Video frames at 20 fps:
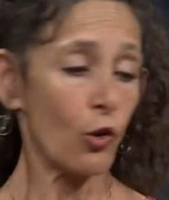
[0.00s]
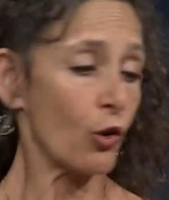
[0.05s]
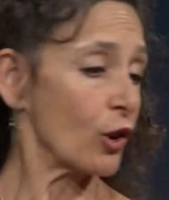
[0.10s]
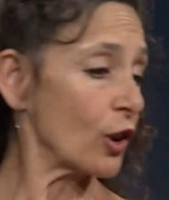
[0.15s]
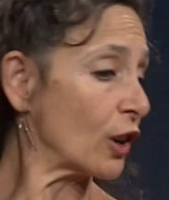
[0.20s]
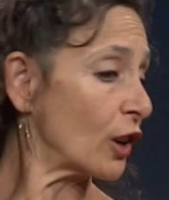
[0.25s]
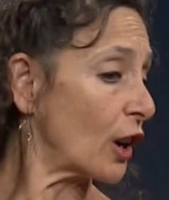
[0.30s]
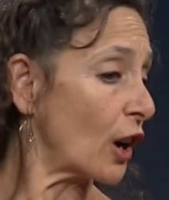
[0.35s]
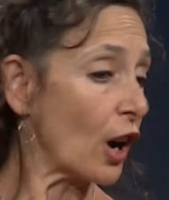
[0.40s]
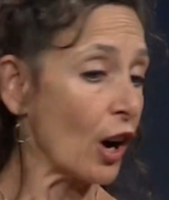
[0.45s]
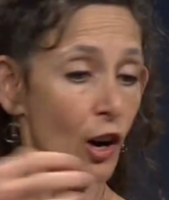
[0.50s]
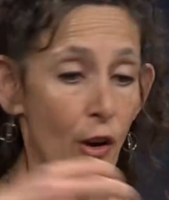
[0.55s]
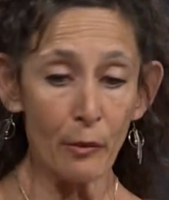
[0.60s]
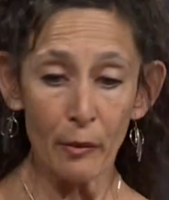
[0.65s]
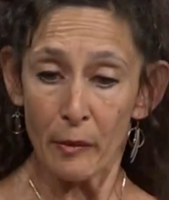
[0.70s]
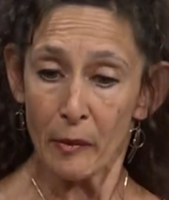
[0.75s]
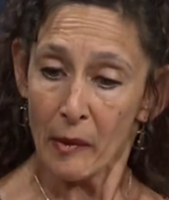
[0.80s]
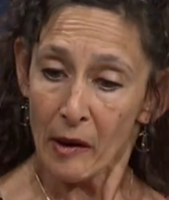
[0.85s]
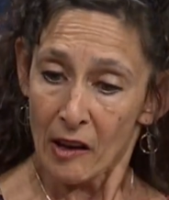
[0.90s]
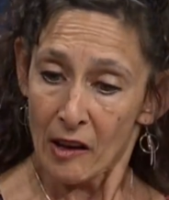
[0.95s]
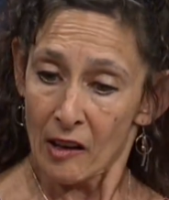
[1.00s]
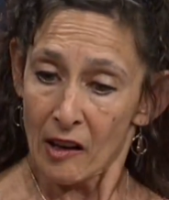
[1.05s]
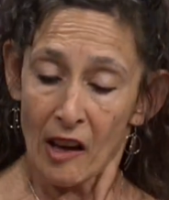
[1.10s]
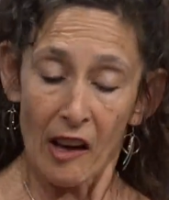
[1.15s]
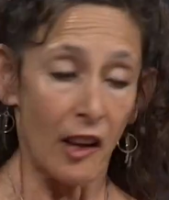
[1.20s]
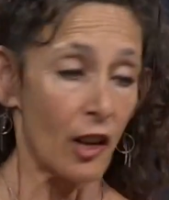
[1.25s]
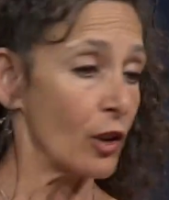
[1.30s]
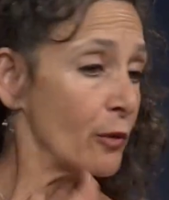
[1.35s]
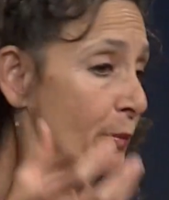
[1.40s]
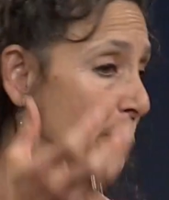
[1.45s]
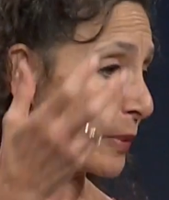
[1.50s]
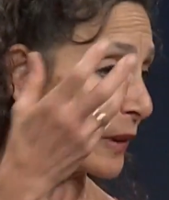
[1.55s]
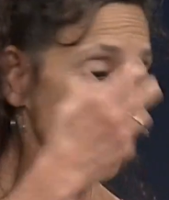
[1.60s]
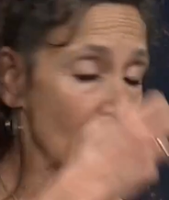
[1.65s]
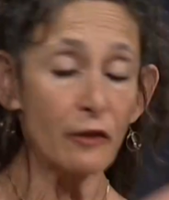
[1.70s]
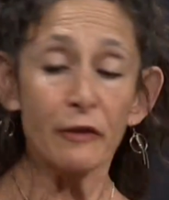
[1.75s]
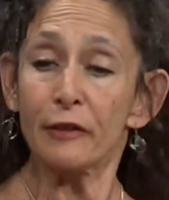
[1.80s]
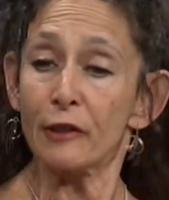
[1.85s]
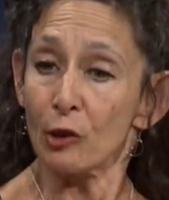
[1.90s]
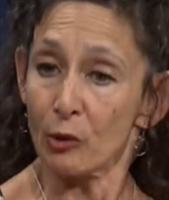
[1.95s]
or come help
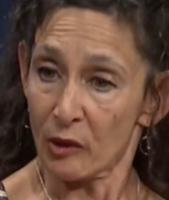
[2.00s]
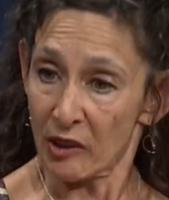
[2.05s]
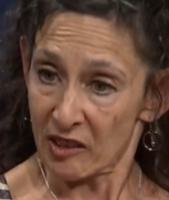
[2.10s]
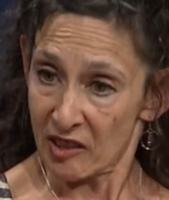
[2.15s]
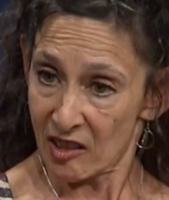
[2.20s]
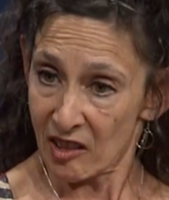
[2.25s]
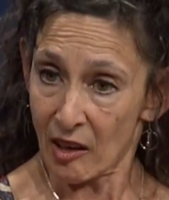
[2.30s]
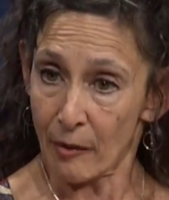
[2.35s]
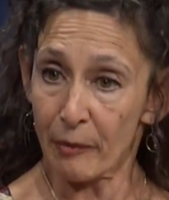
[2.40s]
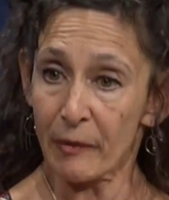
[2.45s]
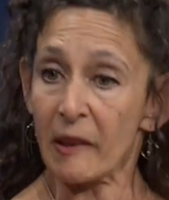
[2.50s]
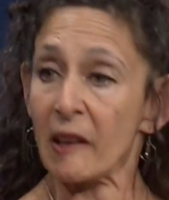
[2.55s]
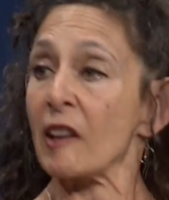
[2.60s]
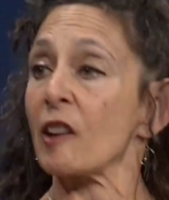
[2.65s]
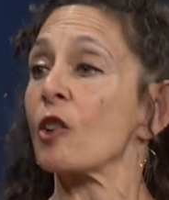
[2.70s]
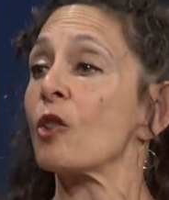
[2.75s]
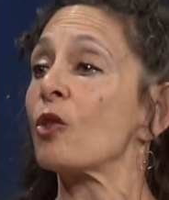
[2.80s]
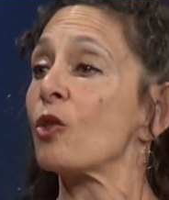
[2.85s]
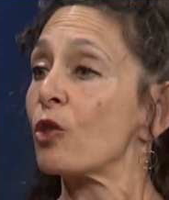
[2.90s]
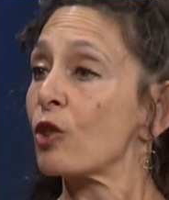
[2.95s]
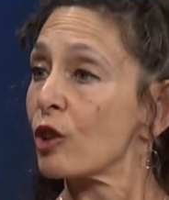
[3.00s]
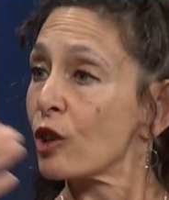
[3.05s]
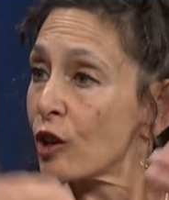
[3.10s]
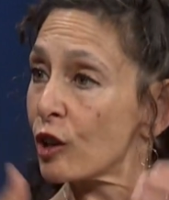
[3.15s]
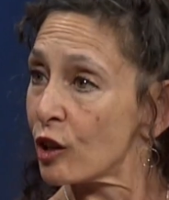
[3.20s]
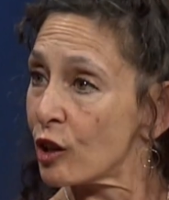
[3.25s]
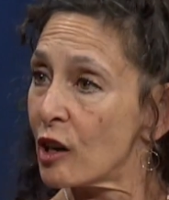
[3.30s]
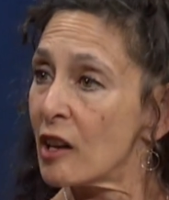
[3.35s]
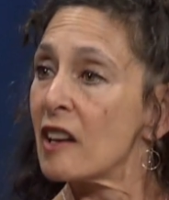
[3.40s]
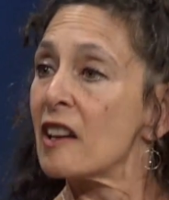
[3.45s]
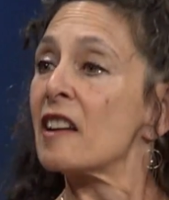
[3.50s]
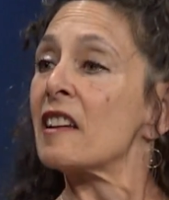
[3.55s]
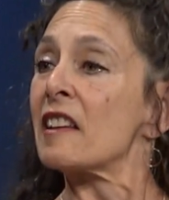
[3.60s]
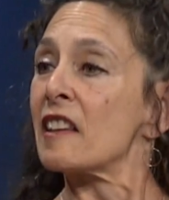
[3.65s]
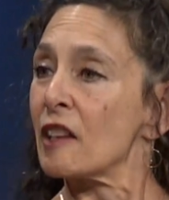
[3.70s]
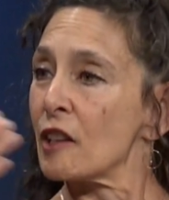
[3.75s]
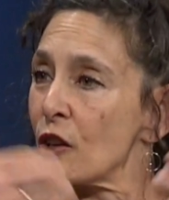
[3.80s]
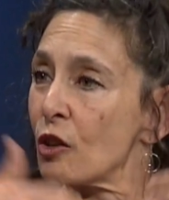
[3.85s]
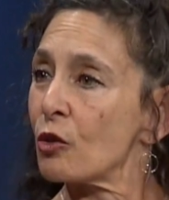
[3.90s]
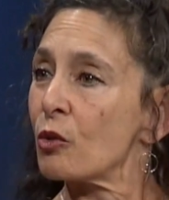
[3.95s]
influence something, or
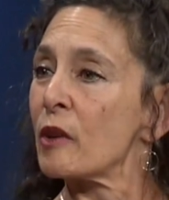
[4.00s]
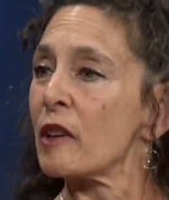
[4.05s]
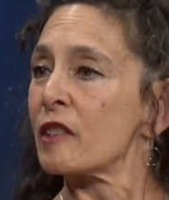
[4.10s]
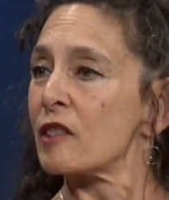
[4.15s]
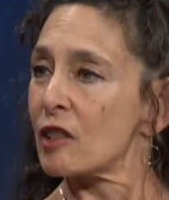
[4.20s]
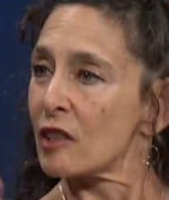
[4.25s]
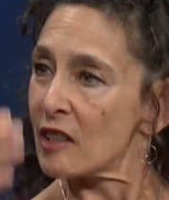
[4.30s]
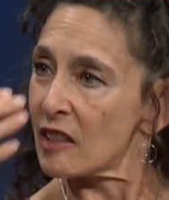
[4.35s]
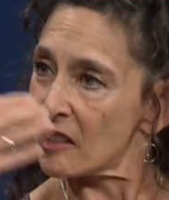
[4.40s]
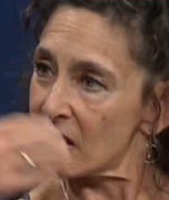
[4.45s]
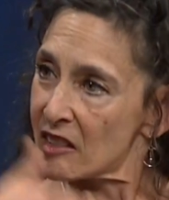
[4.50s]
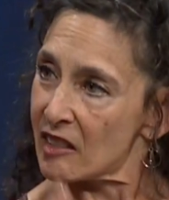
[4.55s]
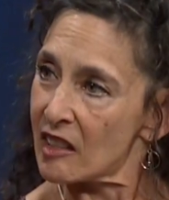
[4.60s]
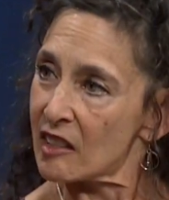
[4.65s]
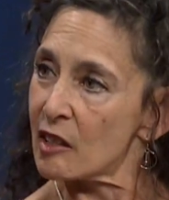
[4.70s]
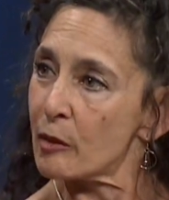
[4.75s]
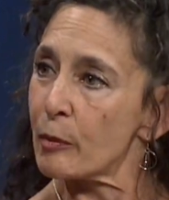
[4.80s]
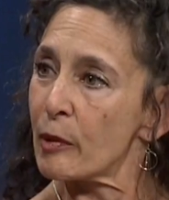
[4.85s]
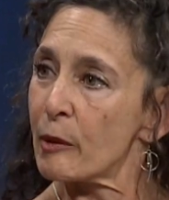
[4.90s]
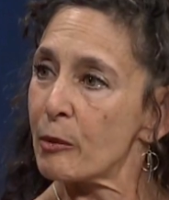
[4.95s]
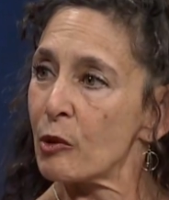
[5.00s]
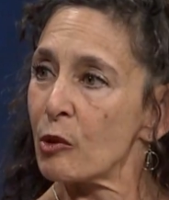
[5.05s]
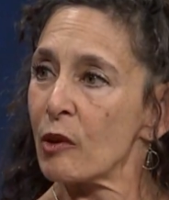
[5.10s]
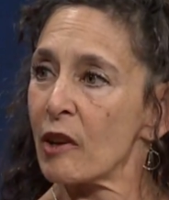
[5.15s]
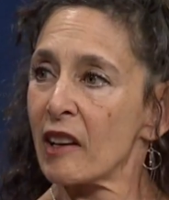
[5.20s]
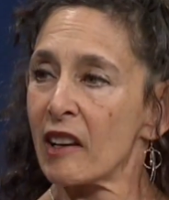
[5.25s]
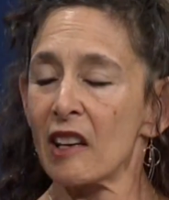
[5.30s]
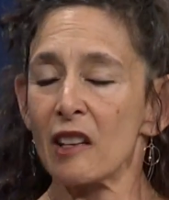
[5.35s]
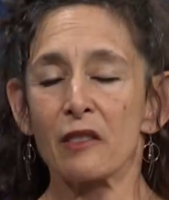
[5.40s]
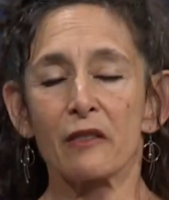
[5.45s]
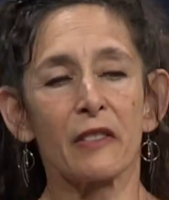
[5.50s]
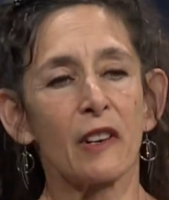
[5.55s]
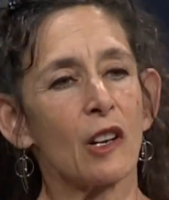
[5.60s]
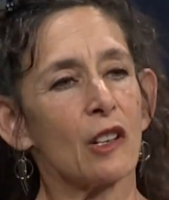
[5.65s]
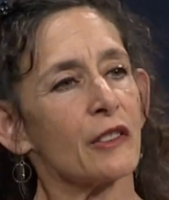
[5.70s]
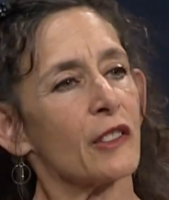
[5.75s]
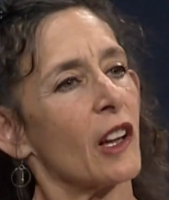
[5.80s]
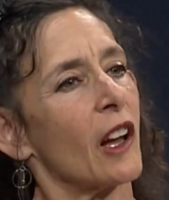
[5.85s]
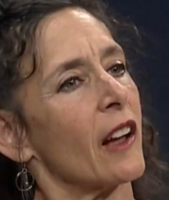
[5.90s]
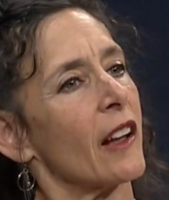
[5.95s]
to the extent that people want to get
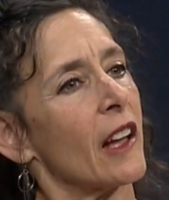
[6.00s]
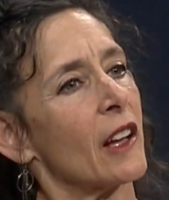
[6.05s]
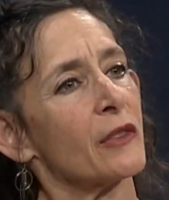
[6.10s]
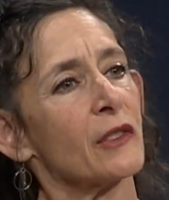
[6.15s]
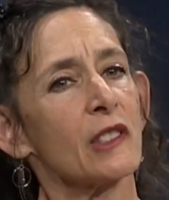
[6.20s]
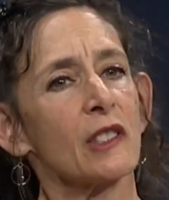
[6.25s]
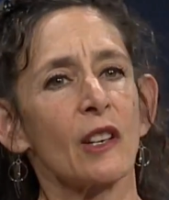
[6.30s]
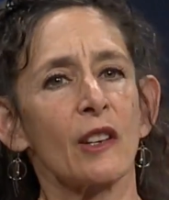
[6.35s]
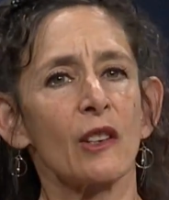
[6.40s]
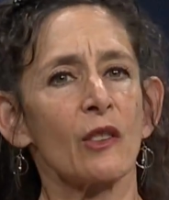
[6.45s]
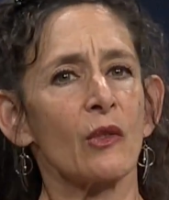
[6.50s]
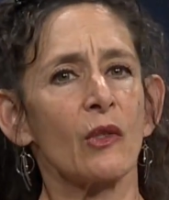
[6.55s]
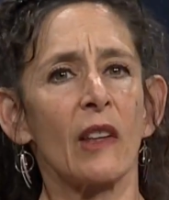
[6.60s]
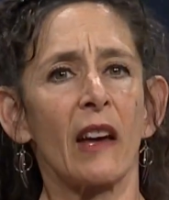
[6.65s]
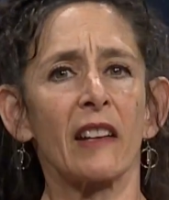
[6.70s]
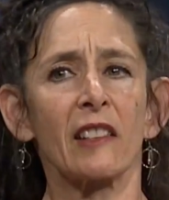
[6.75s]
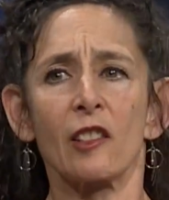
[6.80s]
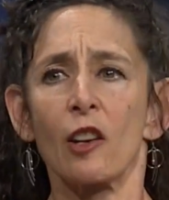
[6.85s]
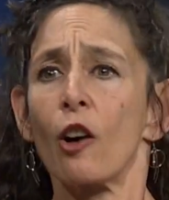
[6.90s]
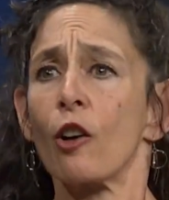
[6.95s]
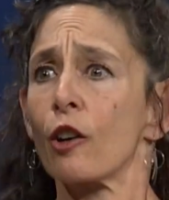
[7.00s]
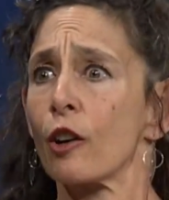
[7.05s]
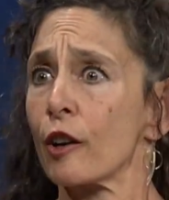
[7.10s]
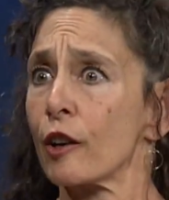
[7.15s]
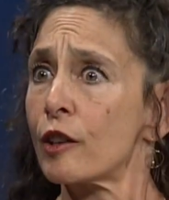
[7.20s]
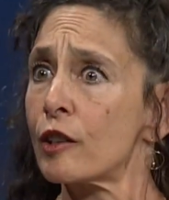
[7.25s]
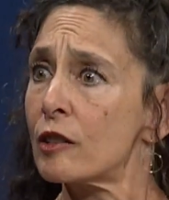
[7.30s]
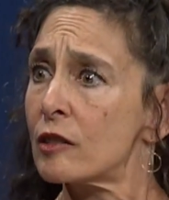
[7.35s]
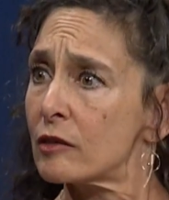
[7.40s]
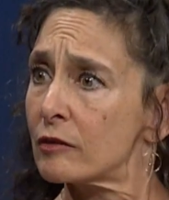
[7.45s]
involved. I have to tell you, that's hard.